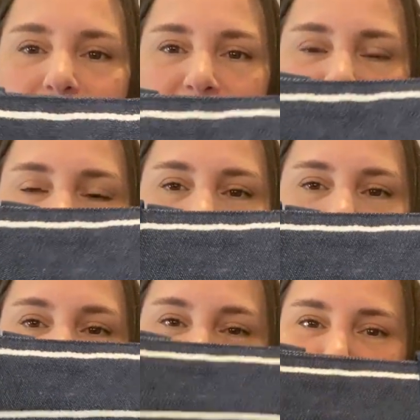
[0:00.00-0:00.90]
it's a
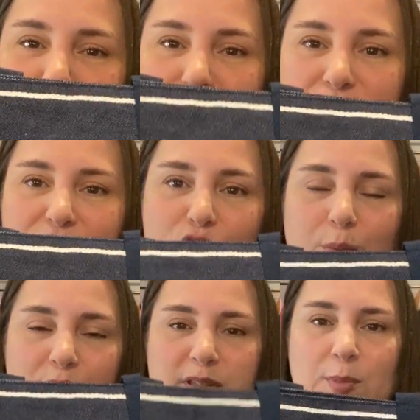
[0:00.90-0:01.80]
really cute,
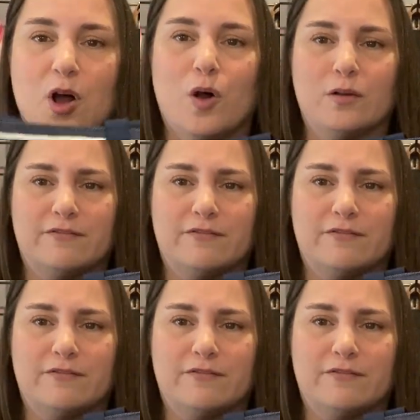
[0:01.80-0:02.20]
super small,